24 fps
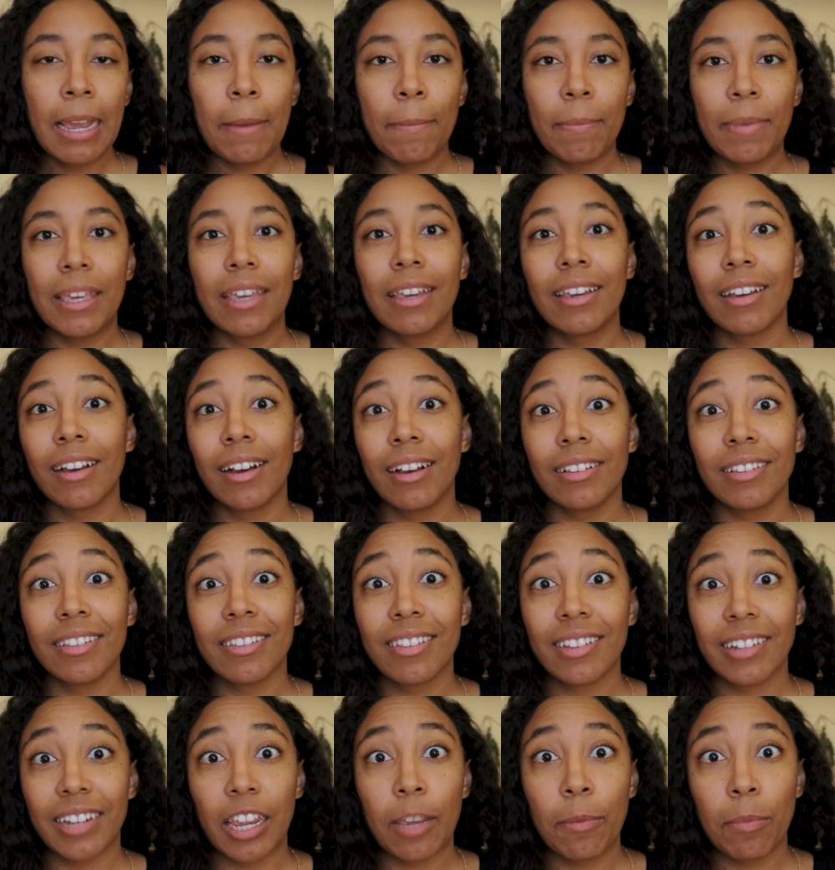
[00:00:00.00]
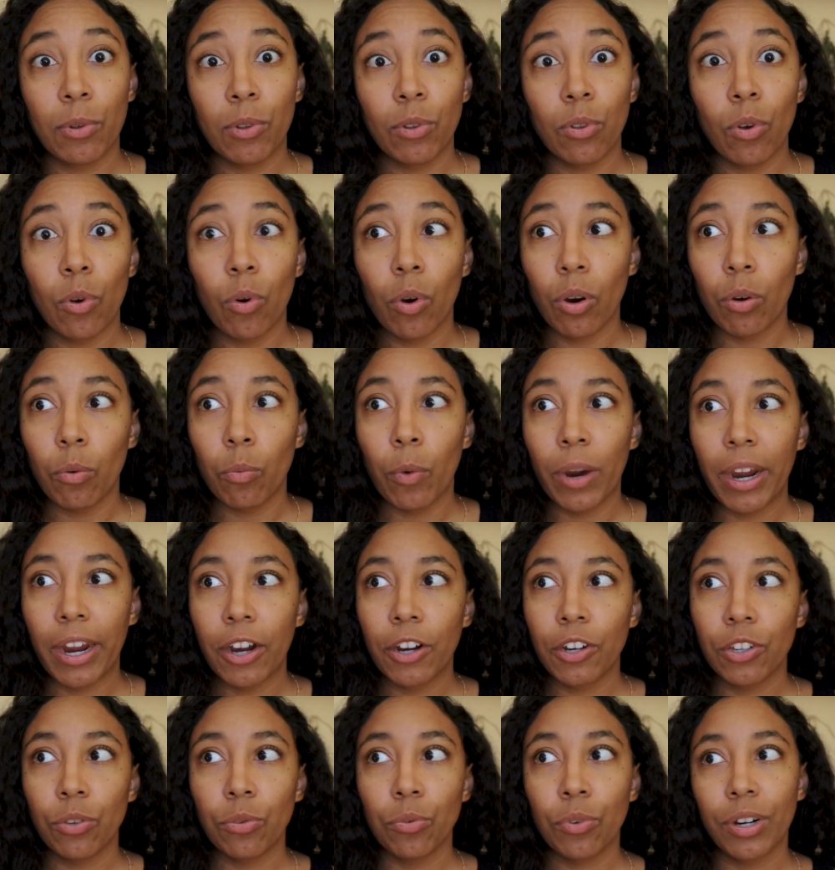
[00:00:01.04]
being unstable or
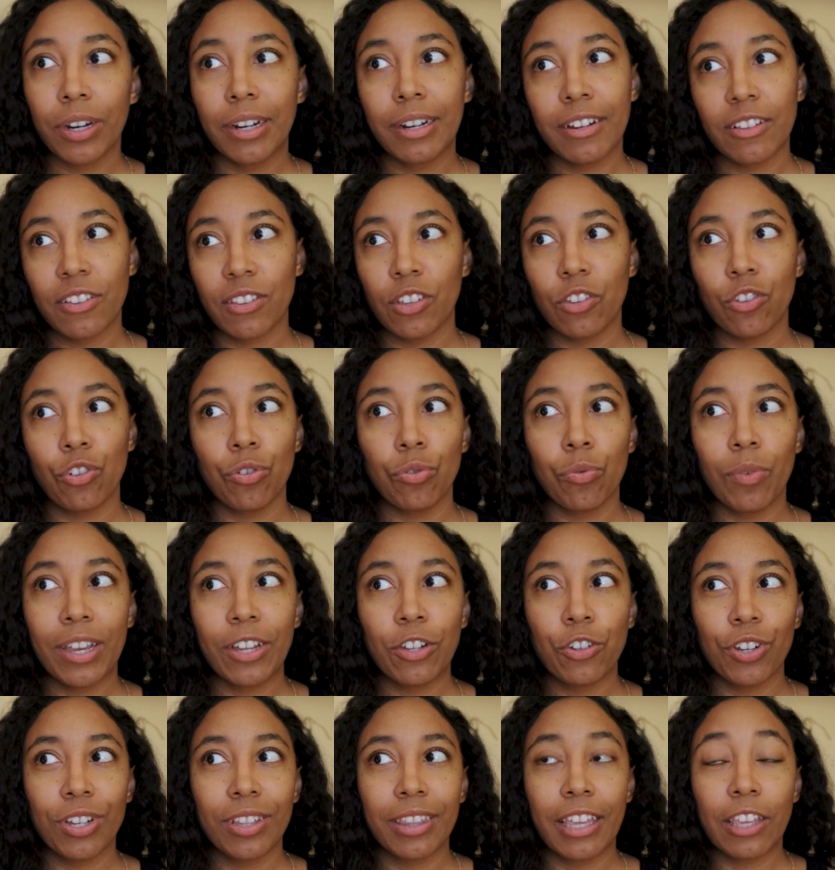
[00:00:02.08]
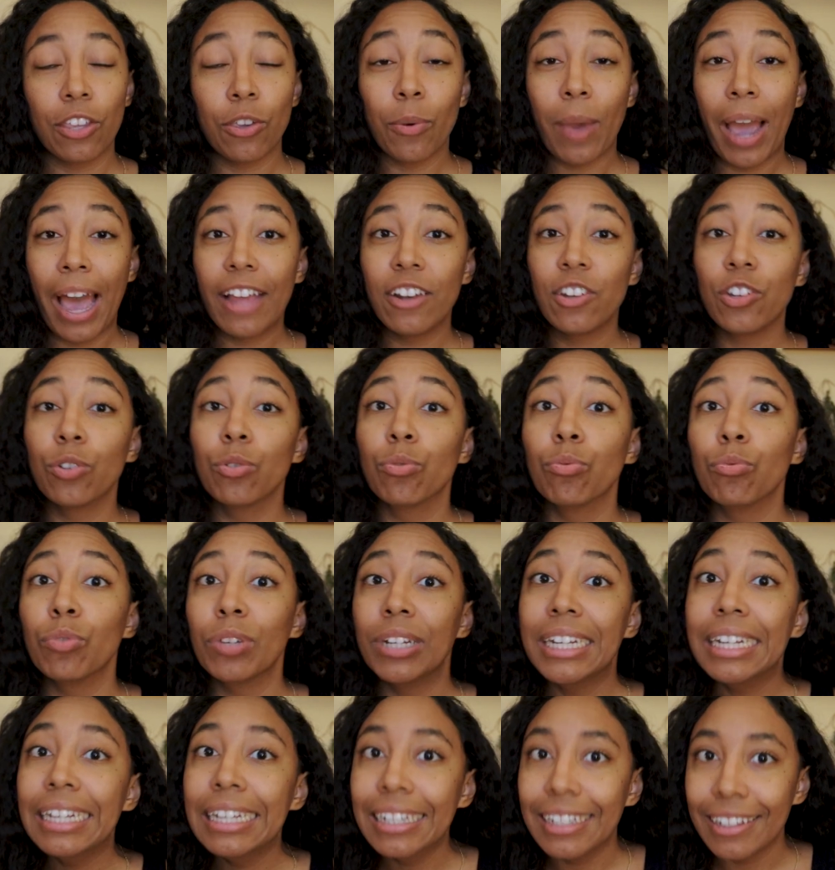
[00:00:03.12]
where you were in a situation that you had to
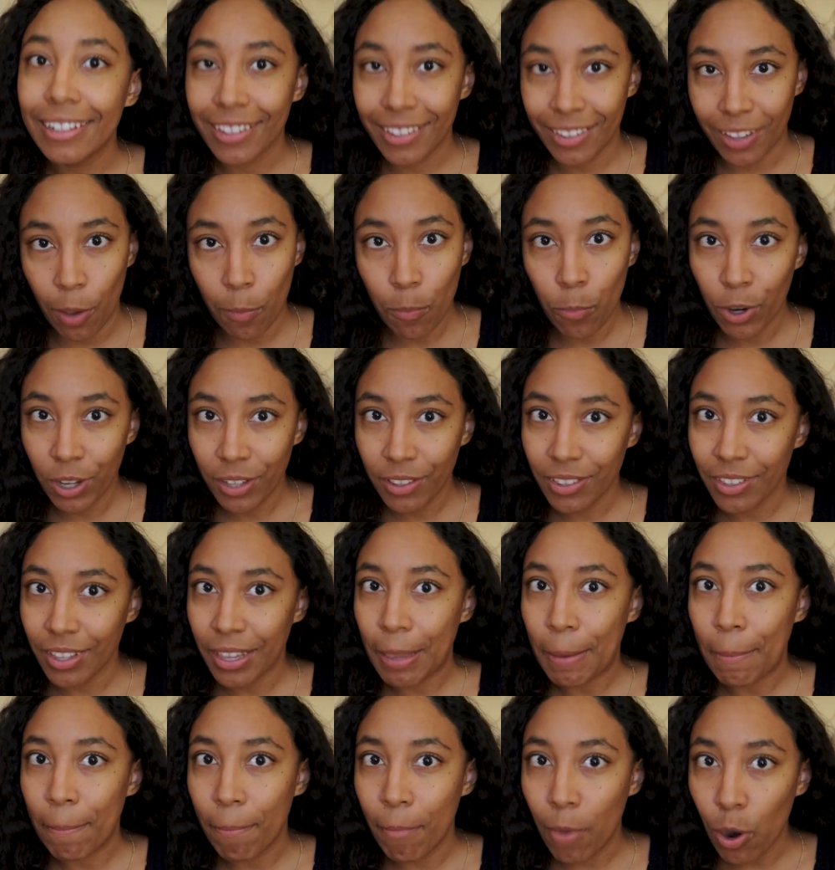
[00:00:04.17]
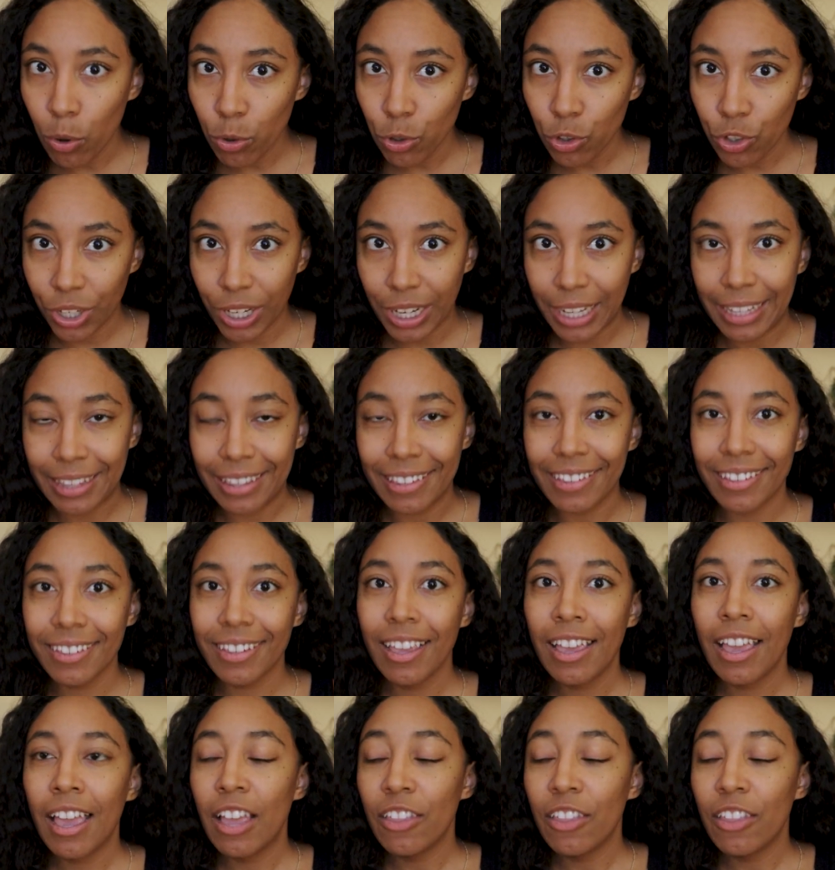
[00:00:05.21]
read someone's emotions,